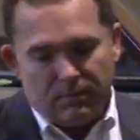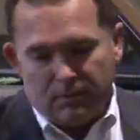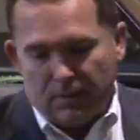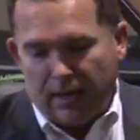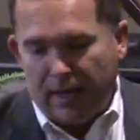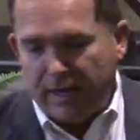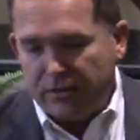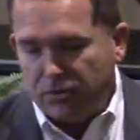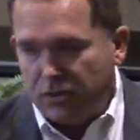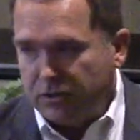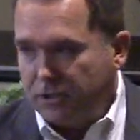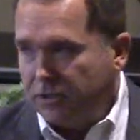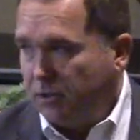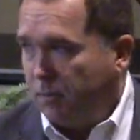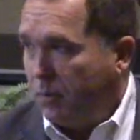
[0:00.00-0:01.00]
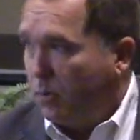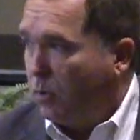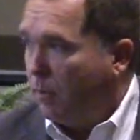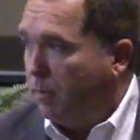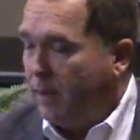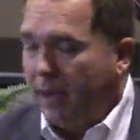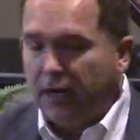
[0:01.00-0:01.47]
Lazarus is a poor
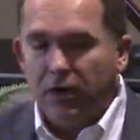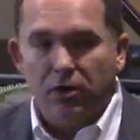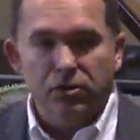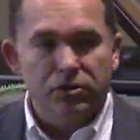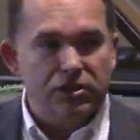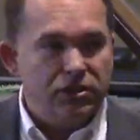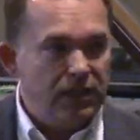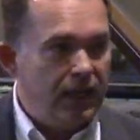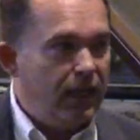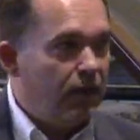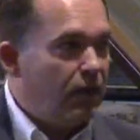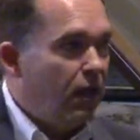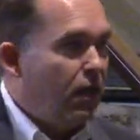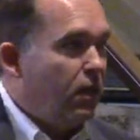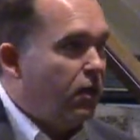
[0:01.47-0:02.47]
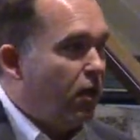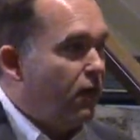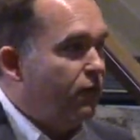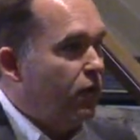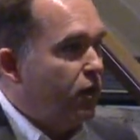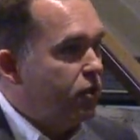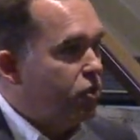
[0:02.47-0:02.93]
beggar, sick,
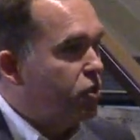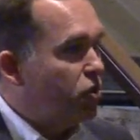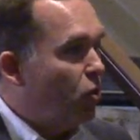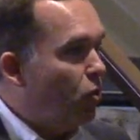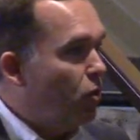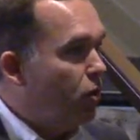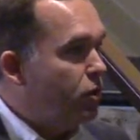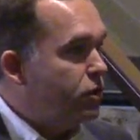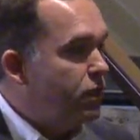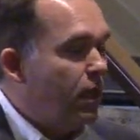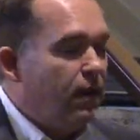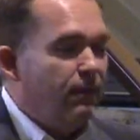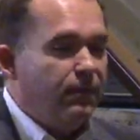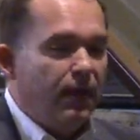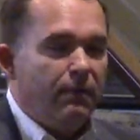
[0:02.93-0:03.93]
covered in sores. They